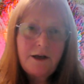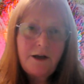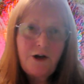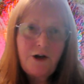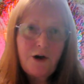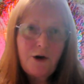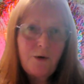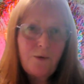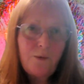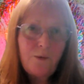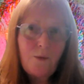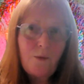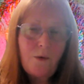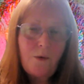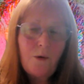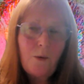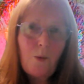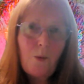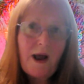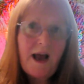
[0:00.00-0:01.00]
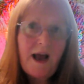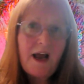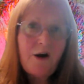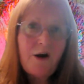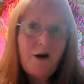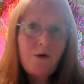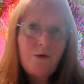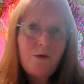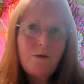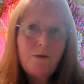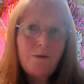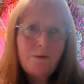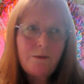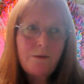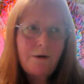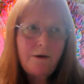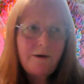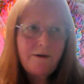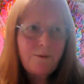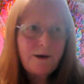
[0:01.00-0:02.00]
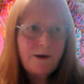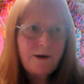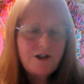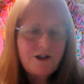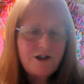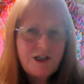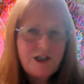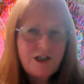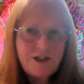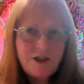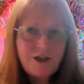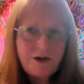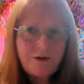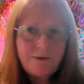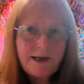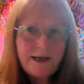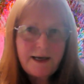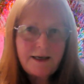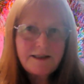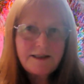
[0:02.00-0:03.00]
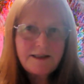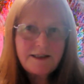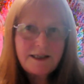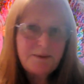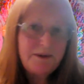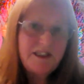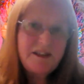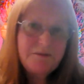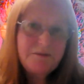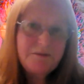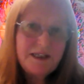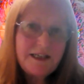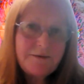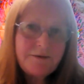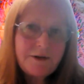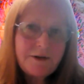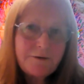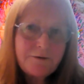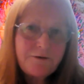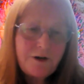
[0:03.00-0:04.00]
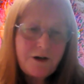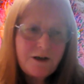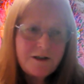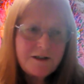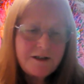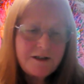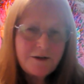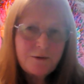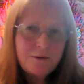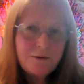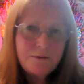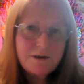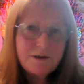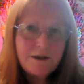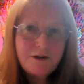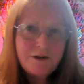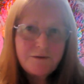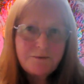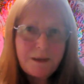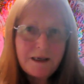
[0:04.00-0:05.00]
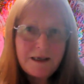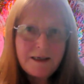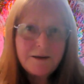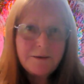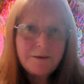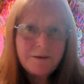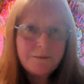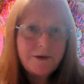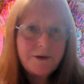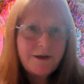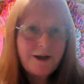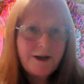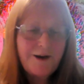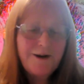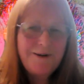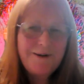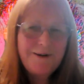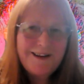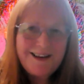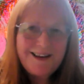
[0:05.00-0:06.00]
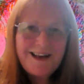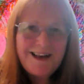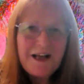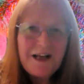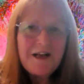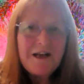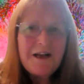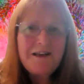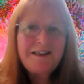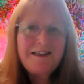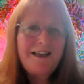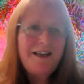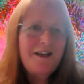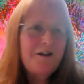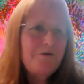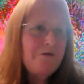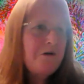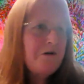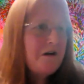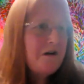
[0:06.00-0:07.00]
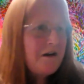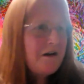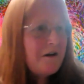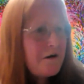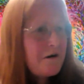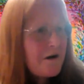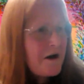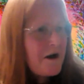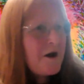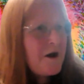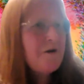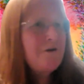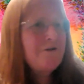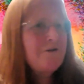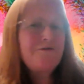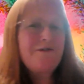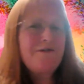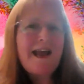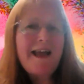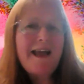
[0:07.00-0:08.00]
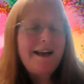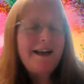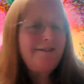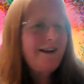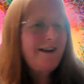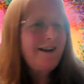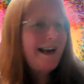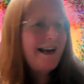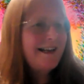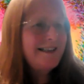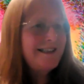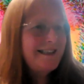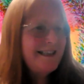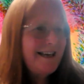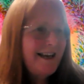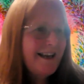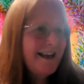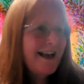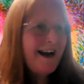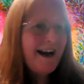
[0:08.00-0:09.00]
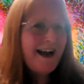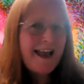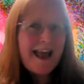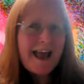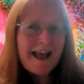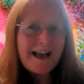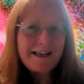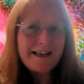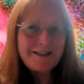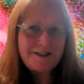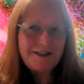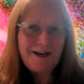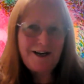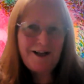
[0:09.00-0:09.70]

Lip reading: you know, wow, what if we could change our reality? I mean, I didn't believe it at first. I thought it was a load of bunkum, you know. It's like, yeah, who'd create a reality like I had?